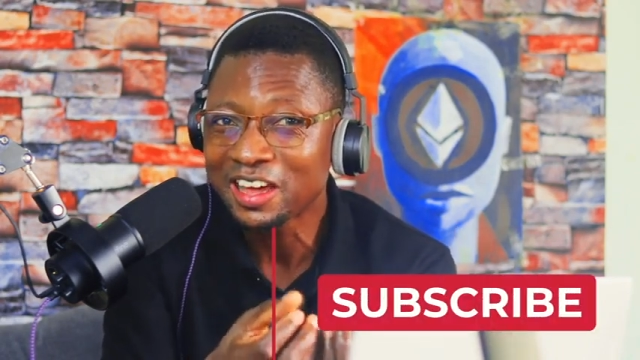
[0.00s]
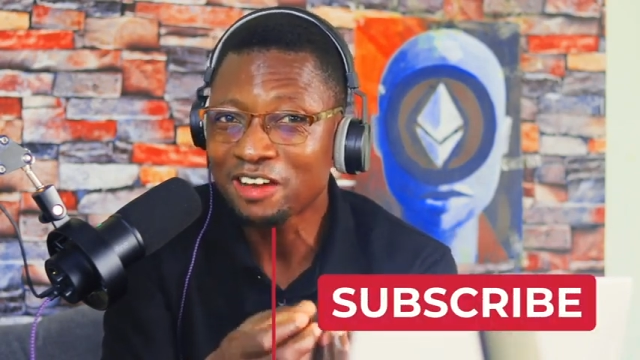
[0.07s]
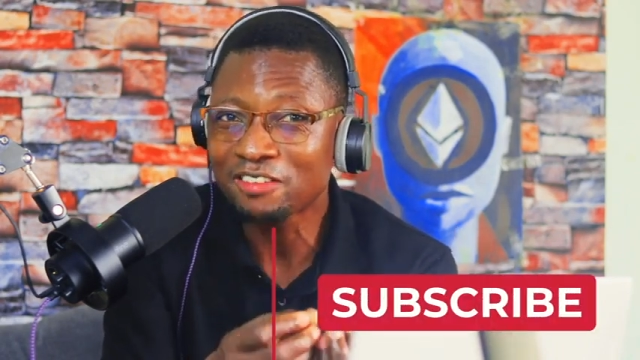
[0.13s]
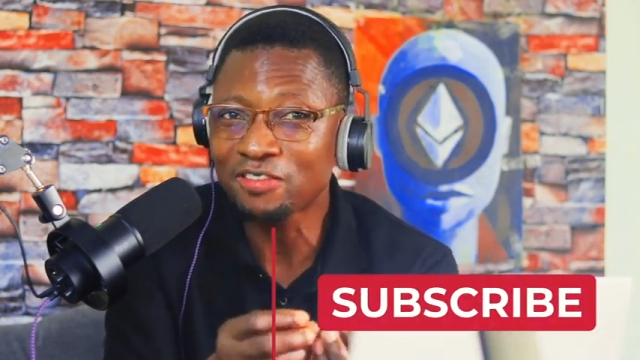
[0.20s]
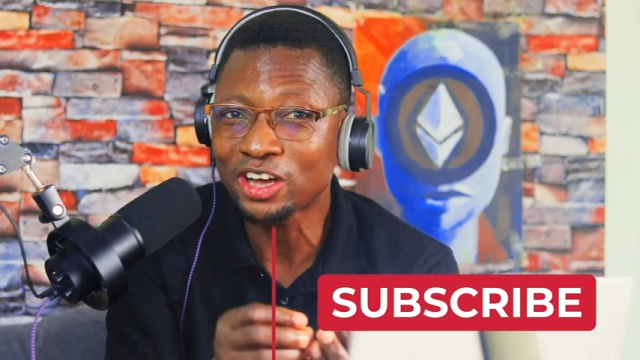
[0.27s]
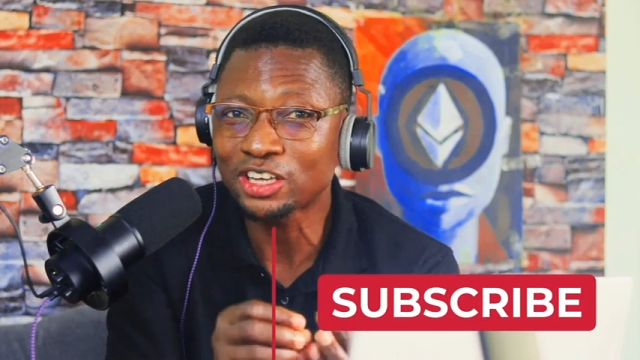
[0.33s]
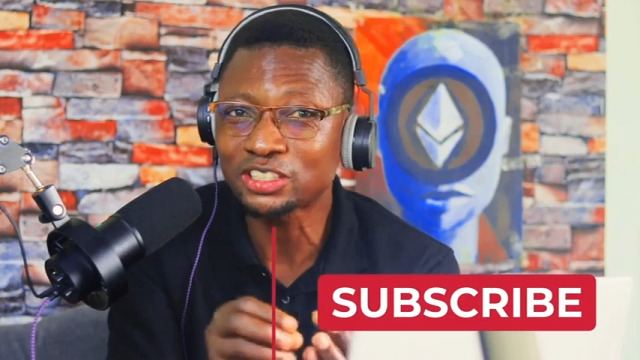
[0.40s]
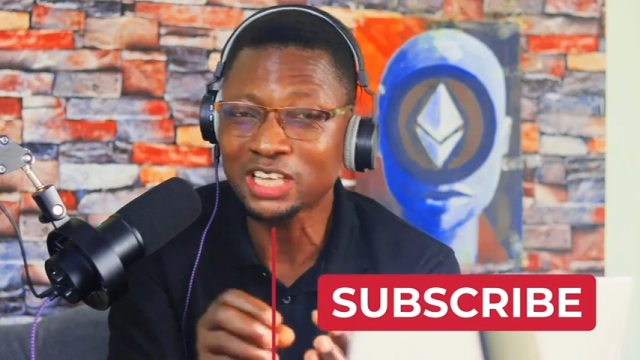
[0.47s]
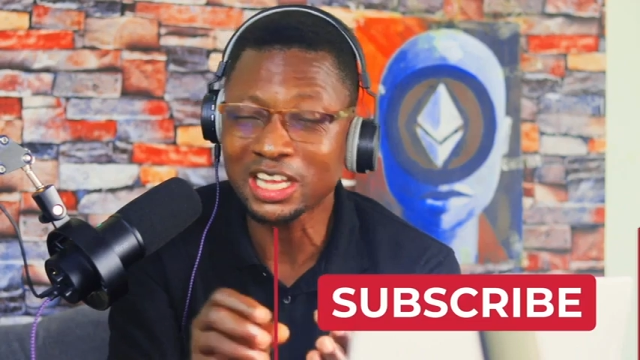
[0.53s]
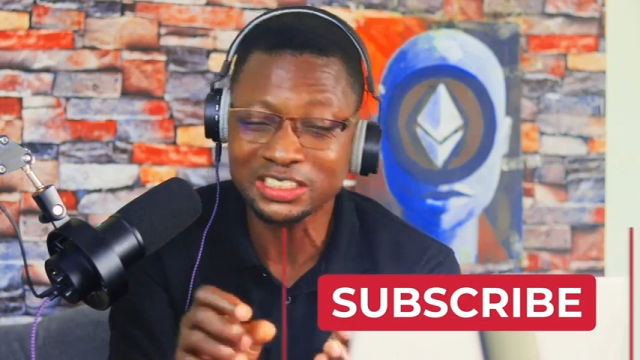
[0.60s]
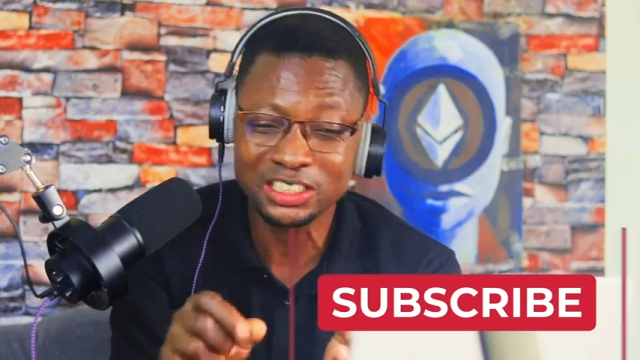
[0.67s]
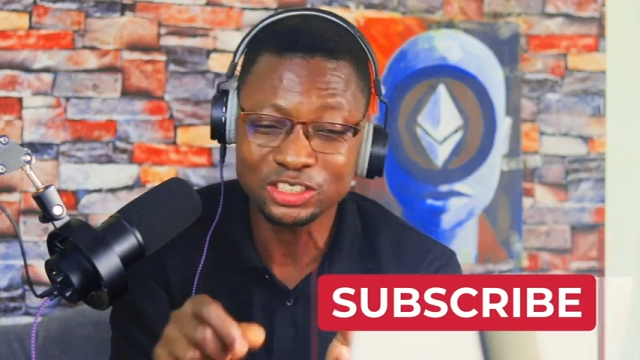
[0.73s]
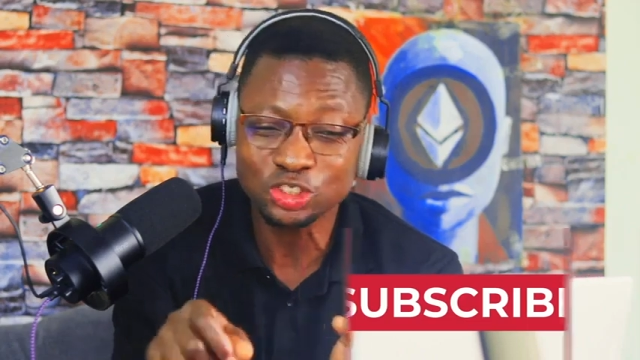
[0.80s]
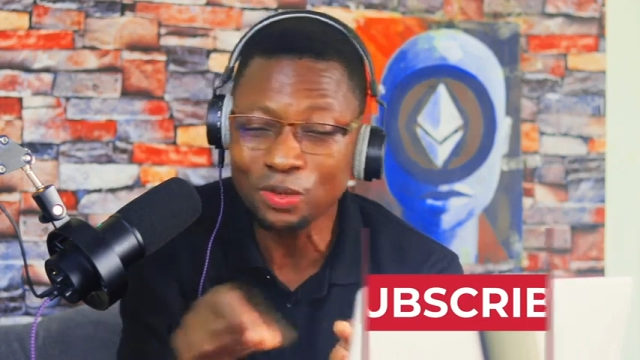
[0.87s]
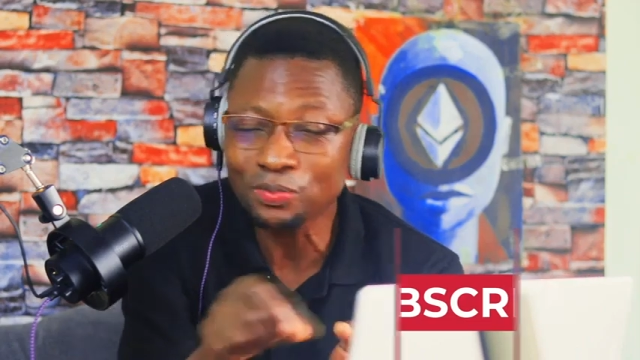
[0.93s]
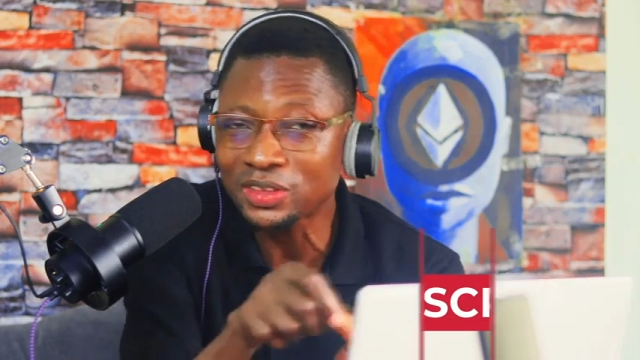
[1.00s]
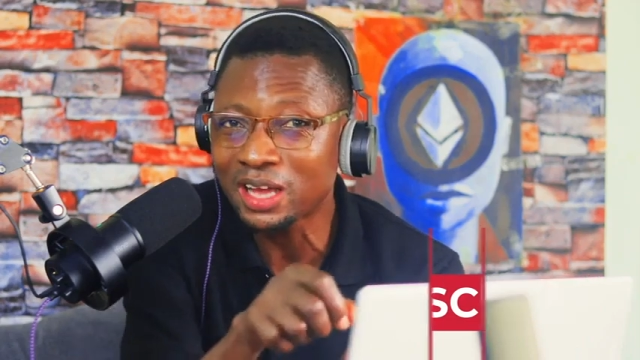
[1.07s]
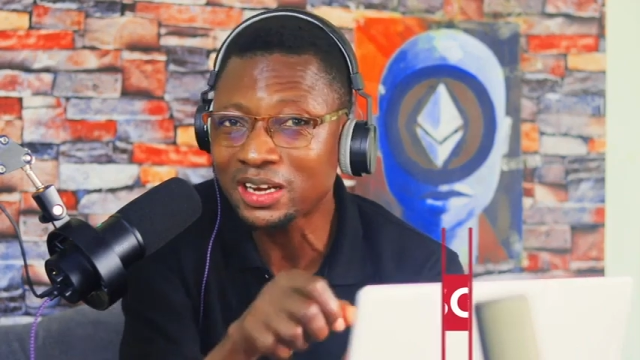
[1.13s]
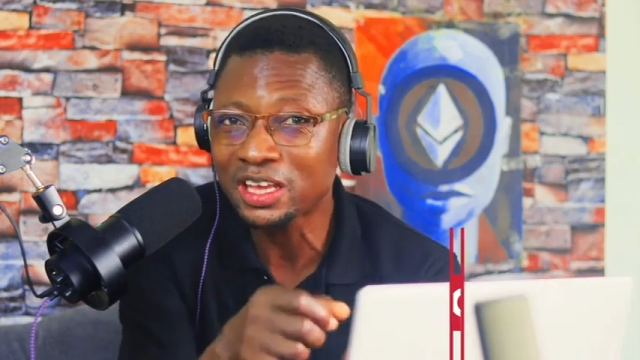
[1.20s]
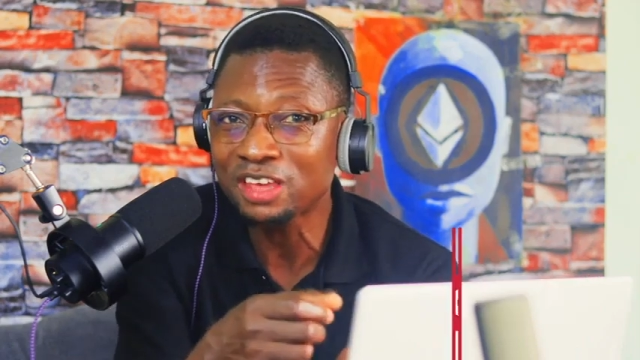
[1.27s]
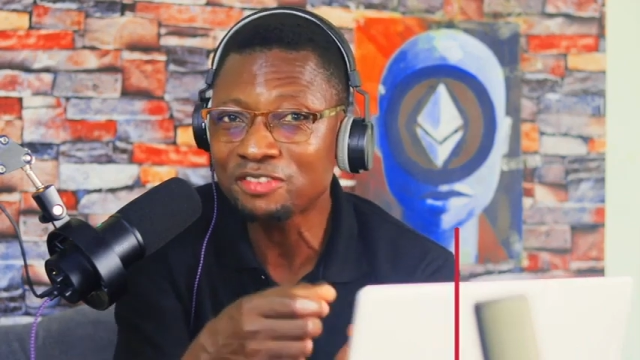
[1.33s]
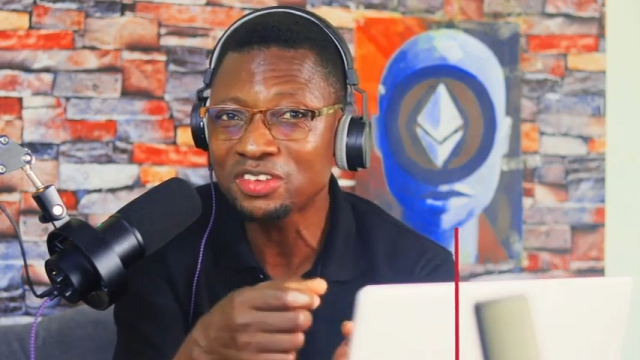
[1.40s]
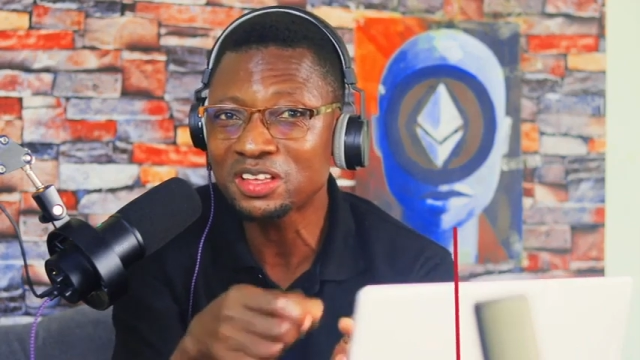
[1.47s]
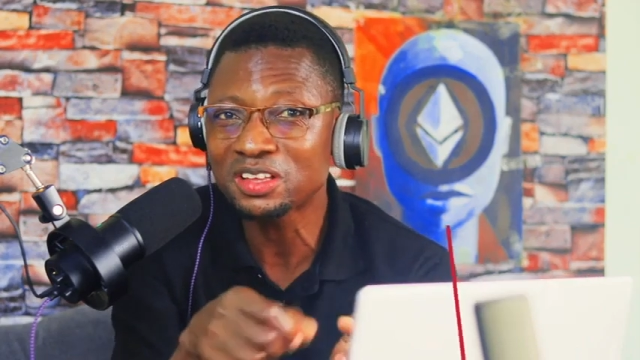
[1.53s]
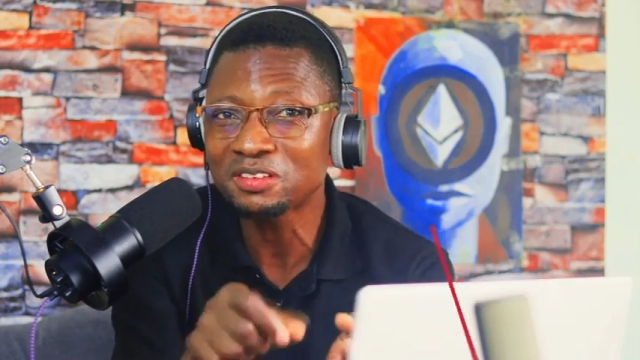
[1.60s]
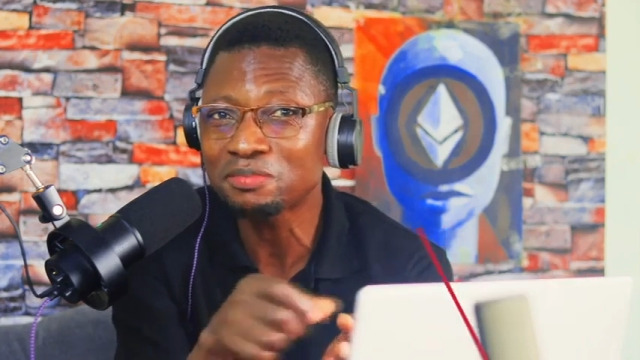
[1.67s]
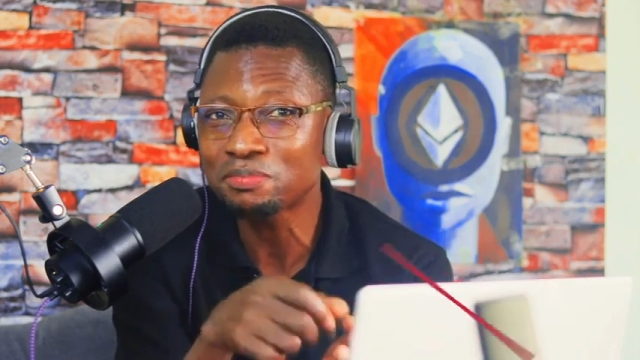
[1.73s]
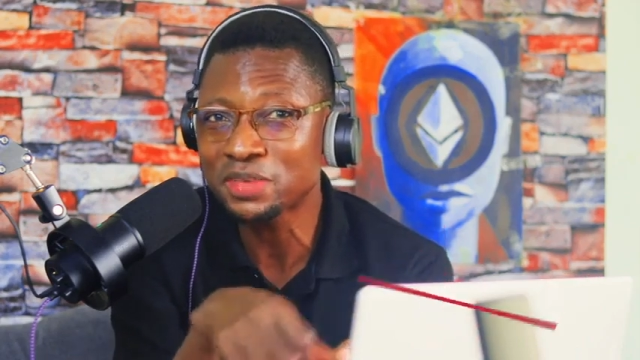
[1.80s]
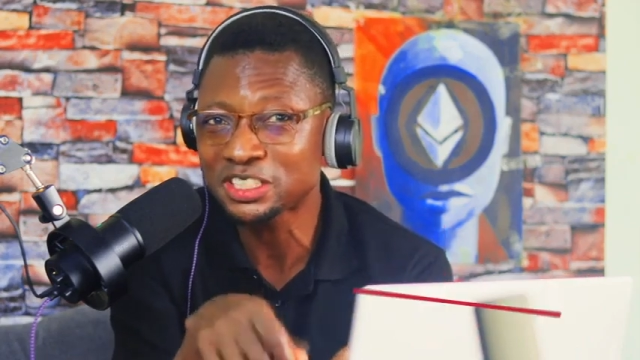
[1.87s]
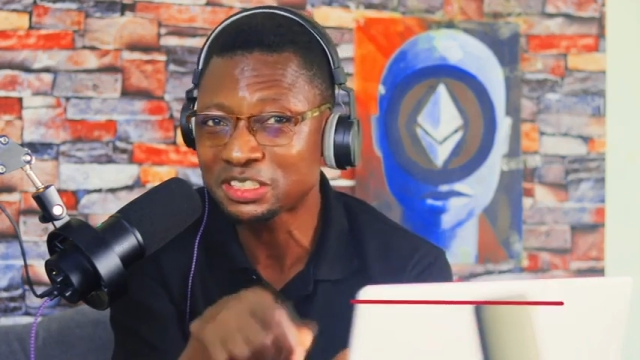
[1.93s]
But I think sometimes they even
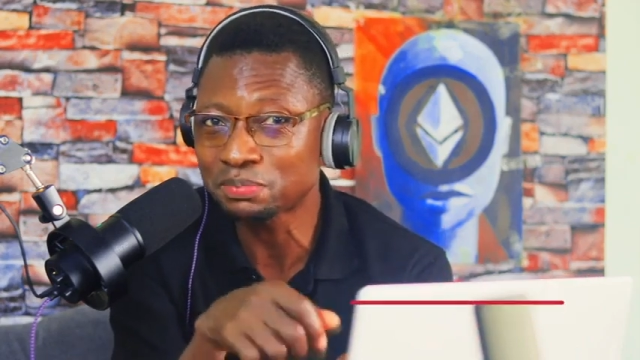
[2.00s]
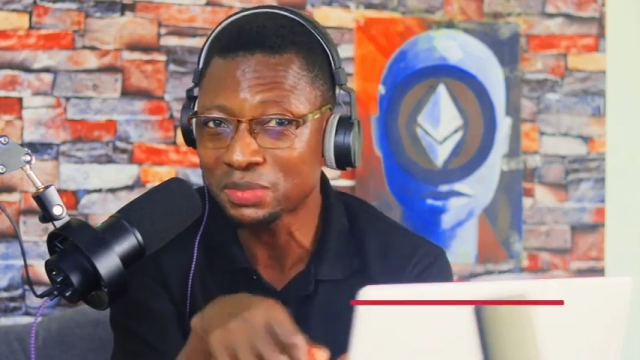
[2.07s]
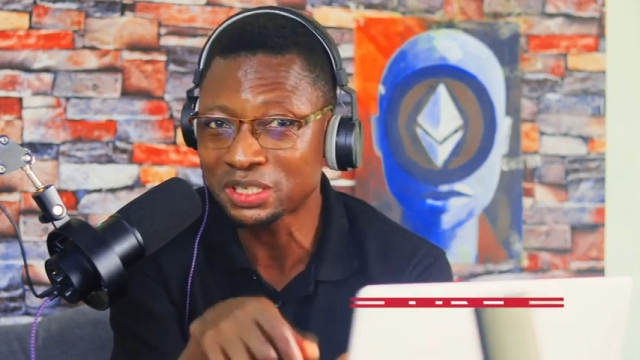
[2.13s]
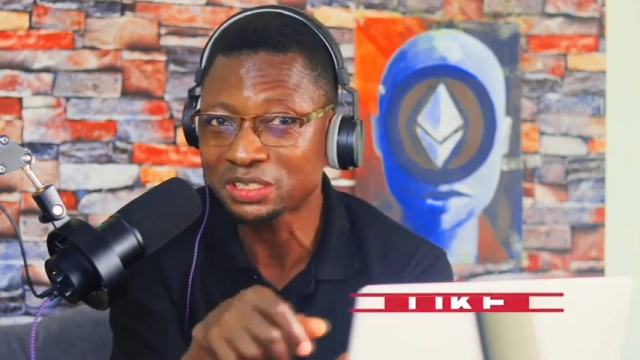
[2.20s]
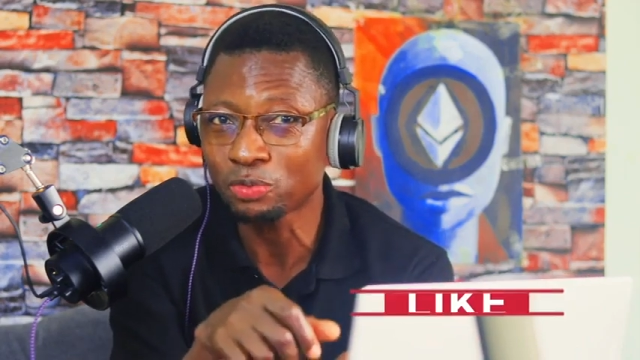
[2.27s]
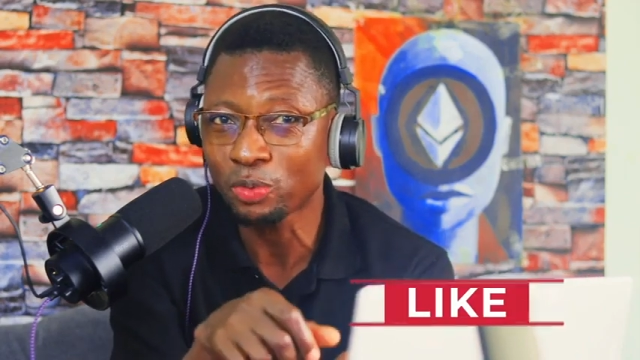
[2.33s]
mix meat